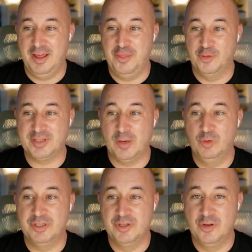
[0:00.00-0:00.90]
thought I
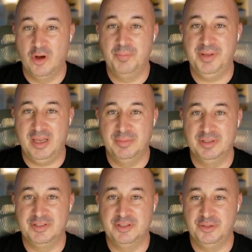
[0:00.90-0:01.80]
would not be
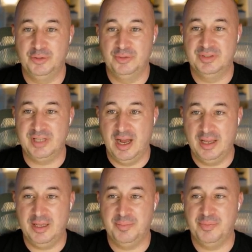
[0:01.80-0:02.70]
able to
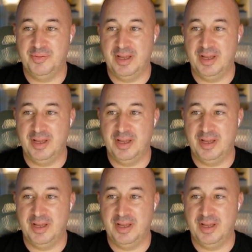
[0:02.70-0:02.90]
type